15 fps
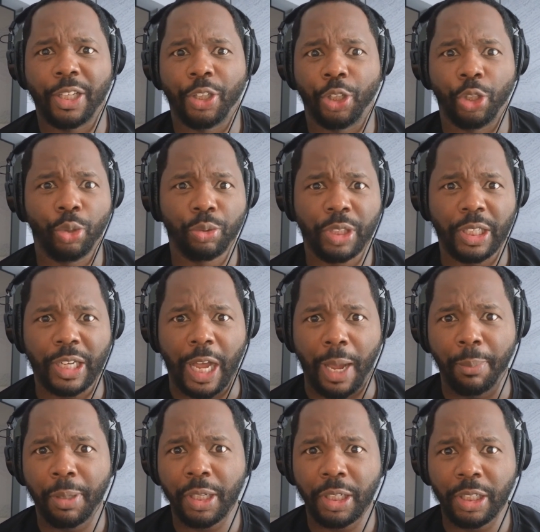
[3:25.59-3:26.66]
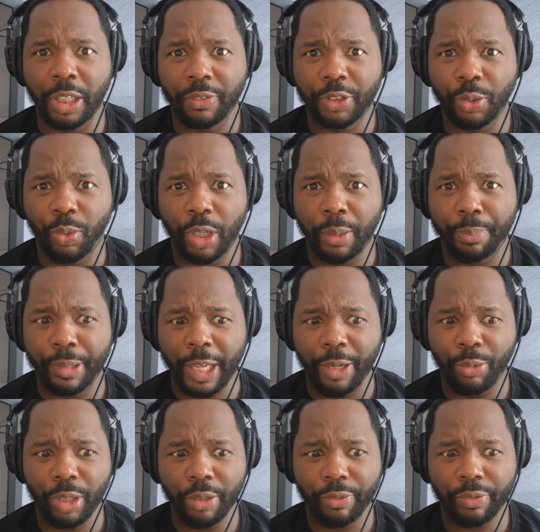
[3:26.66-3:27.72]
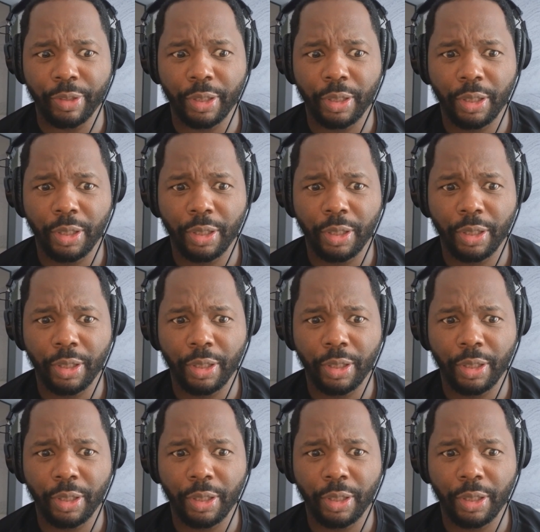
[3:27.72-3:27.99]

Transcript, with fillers: you don't think I'm good enough to want to play with?